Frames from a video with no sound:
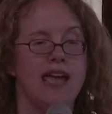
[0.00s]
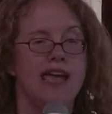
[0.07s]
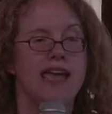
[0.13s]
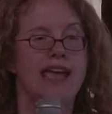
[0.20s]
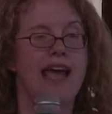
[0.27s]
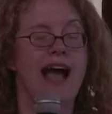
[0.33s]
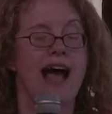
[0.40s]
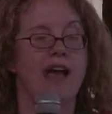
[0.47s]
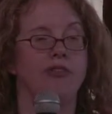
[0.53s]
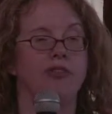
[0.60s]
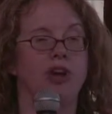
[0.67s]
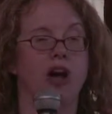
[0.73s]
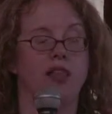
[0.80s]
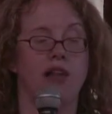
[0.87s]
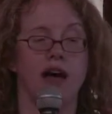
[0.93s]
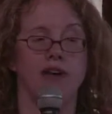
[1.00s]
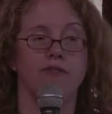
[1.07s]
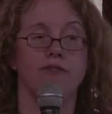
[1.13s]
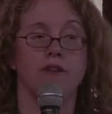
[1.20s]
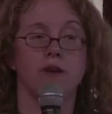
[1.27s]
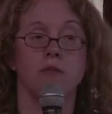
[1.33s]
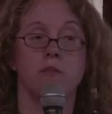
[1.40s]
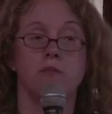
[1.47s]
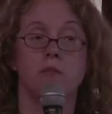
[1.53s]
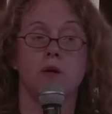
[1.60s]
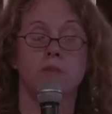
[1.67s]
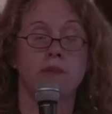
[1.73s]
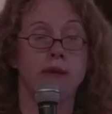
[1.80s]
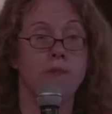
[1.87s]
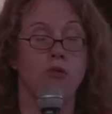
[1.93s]
He has a lot of
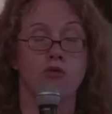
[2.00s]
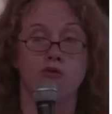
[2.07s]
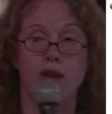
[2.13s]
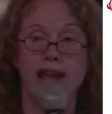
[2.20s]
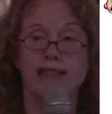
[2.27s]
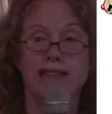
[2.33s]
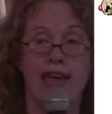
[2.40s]
people right